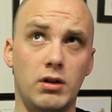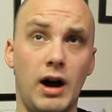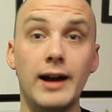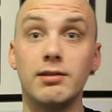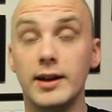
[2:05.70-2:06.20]

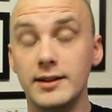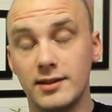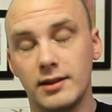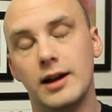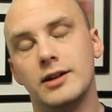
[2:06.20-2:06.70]

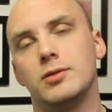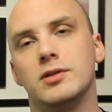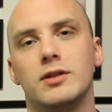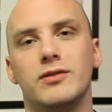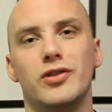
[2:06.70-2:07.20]
highlights, that's what I
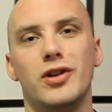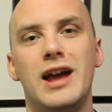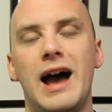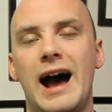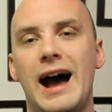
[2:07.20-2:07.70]
was looking for,
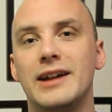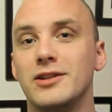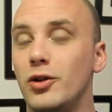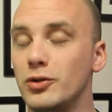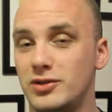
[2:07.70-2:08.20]
and
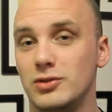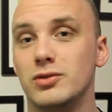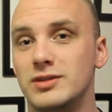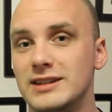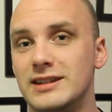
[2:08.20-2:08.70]

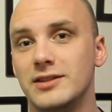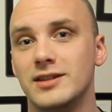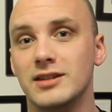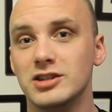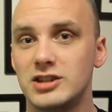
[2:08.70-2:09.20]
also
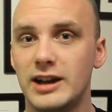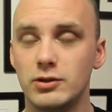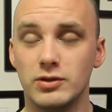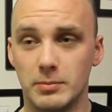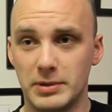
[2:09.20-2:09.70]
details in the
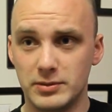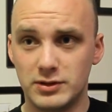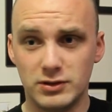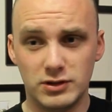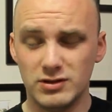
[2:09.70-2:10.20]
shadows, and be able
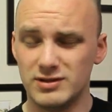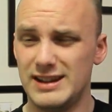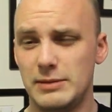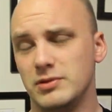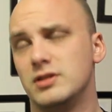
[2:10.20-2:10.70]
to, you
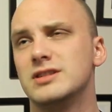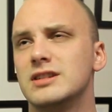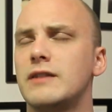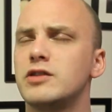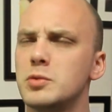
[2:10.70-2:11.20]

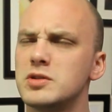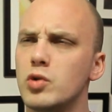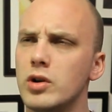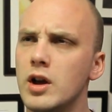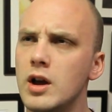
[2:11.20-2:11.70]
just have so much
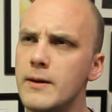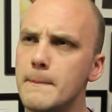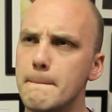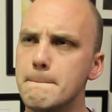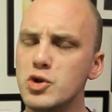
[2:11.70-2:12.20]
more
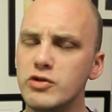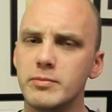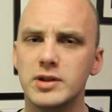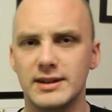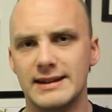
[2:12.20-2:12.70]

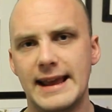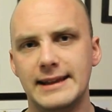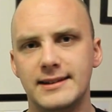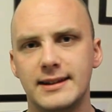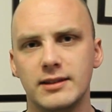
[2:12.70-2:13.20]
movement in
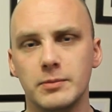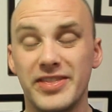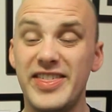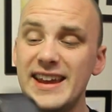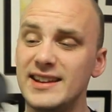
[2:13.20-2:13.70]
editing them.
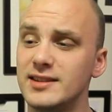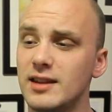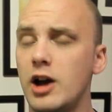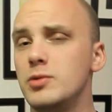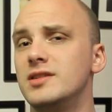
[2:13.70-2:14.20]
This,
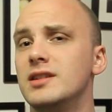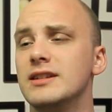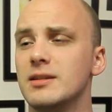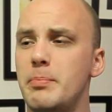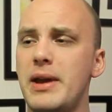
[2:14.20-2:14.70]
I would say,
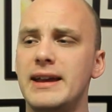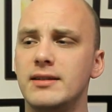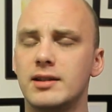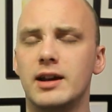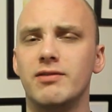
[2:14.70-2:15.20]
is the
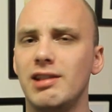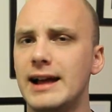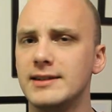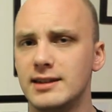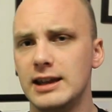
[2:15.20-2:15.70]
best kind of
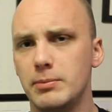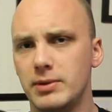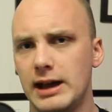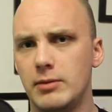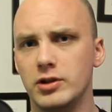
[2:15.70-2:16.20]
landscape
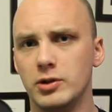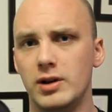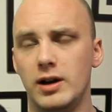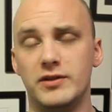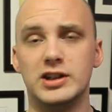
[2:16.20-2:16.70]
camera as
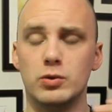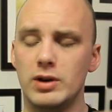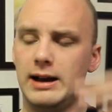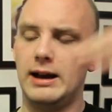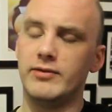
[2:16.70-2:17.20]
well. If you
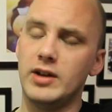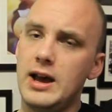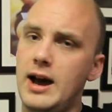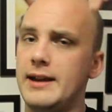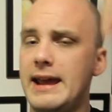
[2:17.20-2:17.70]
don't have
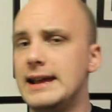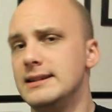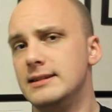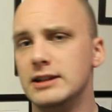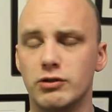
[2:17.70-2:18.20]
an
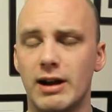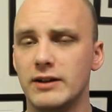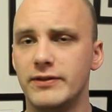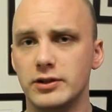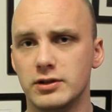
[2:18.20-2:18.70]
ND
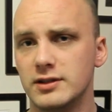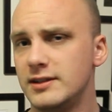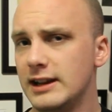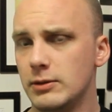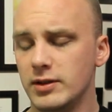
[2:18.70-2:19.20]
grad filter to
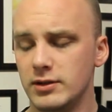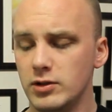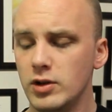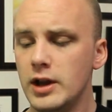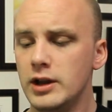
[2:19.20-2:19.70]
take with
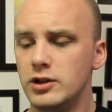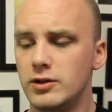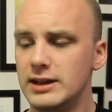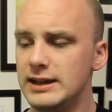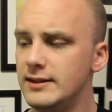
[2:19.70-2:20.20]
you, you
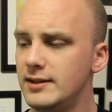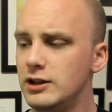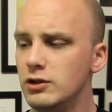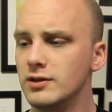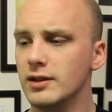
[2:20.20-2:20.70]
can easily
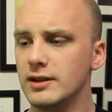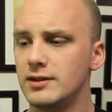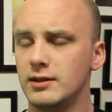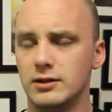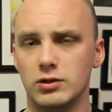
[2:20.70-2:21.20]
use
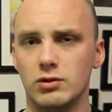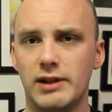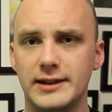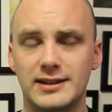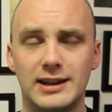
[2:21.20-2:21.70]
this and do
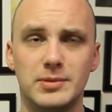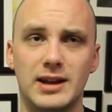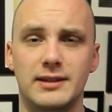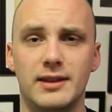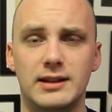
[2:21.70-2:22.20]
landscapes,
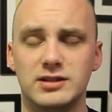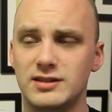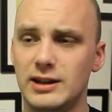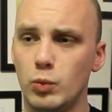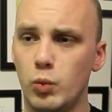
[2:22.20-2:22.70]
and then
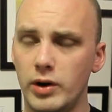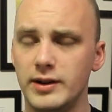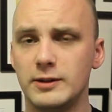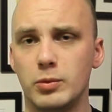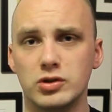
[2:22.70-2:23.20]
just take one
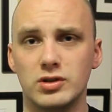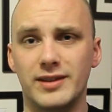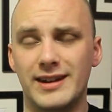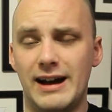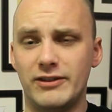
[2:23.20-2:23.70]
exposure,
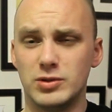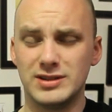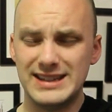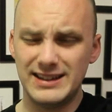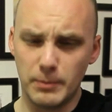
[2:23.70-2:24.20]
and then afterwards